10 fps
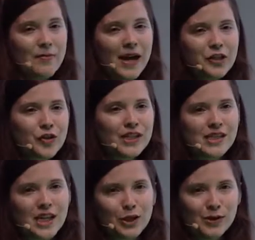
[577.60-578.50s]
metrics
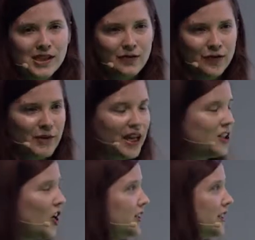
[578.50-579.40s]
that you see from that
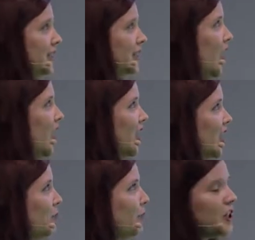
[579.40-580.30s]
content are
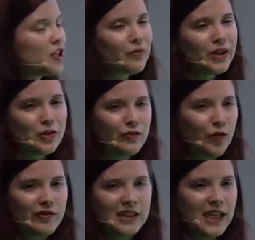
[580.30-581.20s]
completion rates of
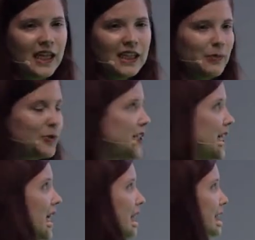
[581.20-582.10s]
over
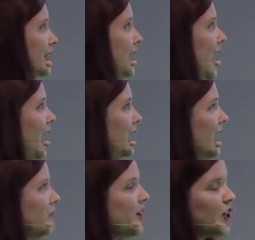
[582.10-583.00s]
90%
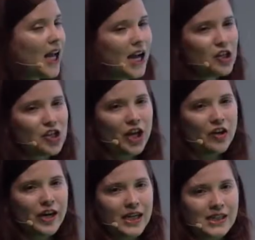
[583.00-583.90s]
and very high share
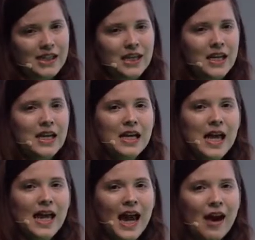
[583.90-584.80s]
rates and
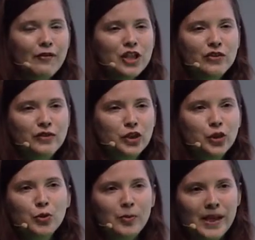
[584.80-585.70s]
an average of
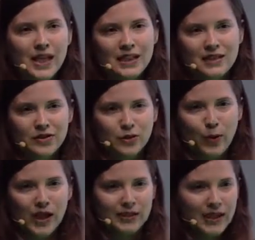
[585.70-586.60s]
2-minute
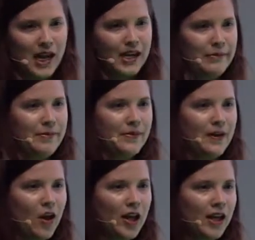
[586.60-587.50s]
dwell time
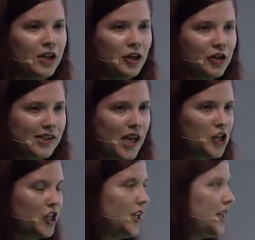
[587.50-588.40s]
in your
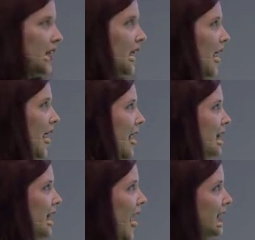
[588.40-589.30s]
session.
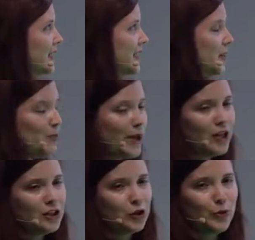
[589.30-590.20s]
And that is
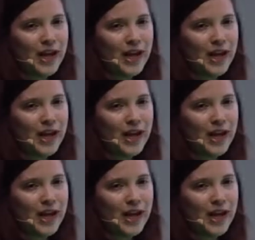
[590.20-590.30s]
compared to an